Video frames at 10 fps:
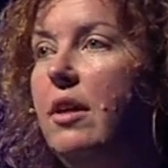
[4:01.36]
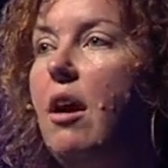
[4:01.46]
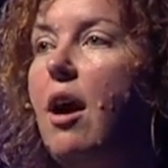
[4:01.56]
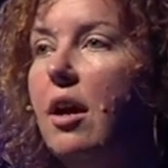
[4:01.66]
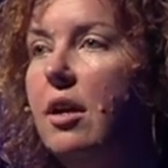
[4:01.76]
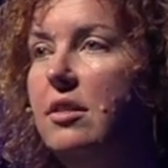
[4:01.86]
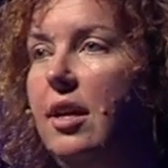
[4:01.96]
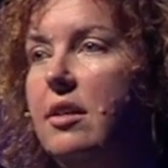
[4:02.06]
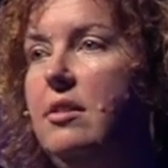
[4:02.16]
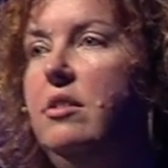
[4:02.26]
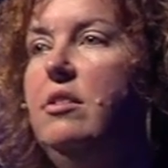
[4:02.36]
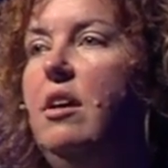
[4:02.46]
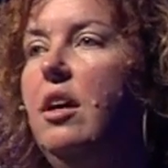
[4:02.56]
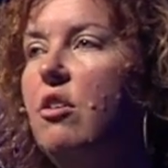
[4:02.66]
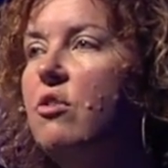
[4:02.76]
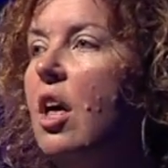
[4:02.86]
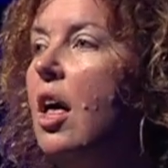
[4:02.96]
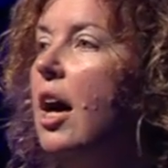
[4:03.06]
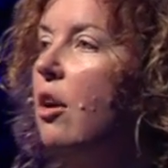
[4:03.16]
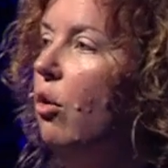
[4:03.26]
that architects and designers
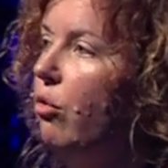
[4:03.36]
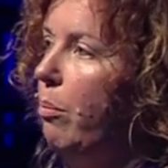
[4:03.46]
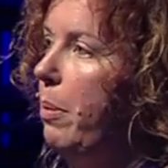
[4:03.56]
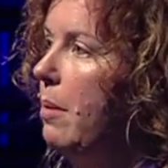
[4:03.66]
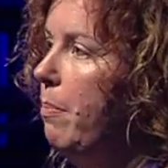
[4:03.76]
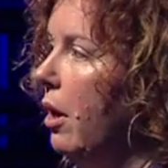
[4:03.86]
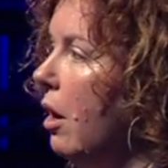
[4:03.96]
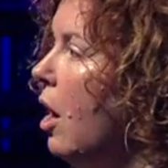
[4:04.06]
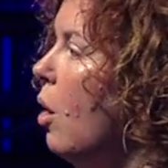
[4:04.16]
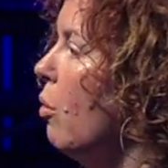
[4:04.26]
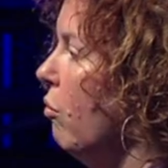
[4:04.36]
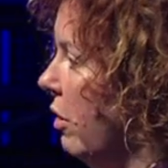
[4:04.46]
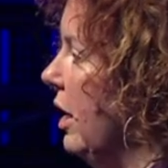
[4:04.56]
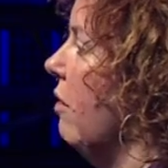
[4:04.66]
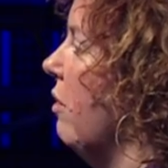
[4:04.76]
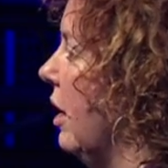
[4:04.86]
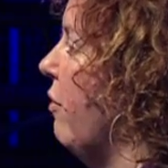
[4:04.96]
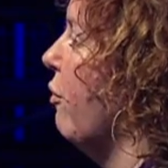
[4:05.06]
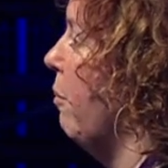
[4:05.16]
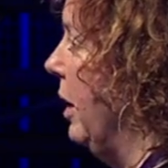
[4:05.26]
and other people were really, really
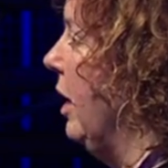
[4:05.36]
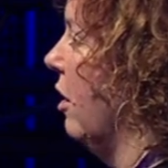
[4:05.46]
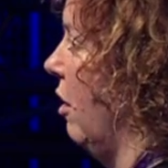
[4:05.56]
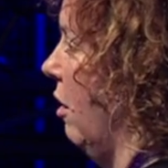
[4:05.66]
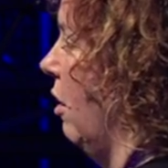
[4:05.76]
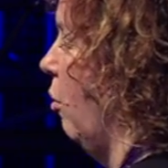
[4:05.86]
familiar